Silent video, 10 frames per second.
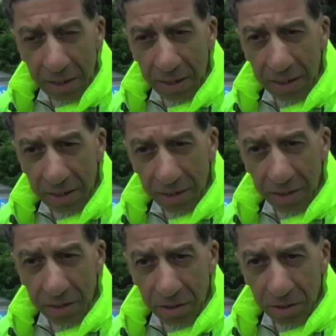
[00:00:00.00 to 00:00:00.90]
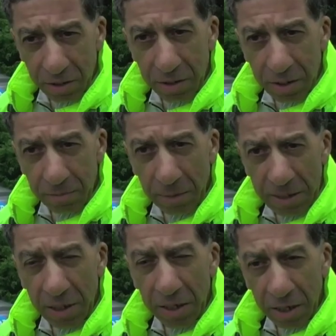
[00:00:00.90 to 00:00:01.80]
and it
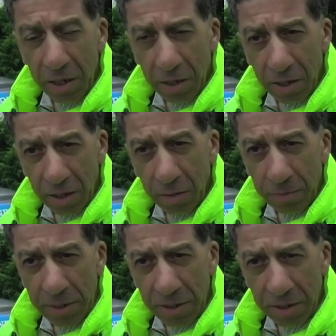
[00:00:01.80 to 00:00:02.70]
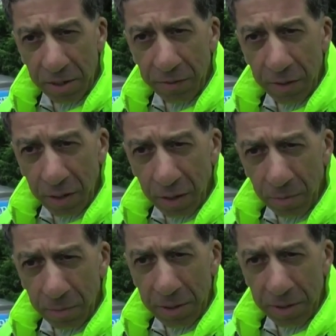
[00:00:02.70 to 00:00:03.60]
makes it a lot better. You feel a
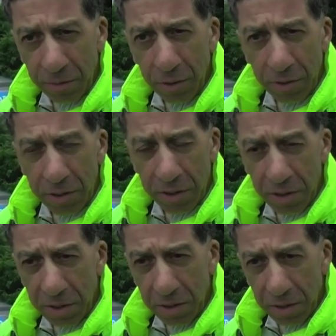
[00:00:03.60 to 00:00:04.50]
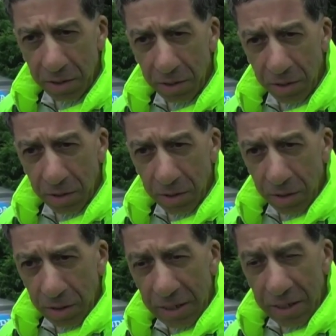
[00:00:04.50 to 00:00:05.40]
lot better for it.
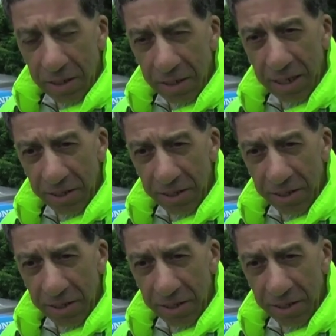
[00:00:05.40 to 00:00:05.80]
You can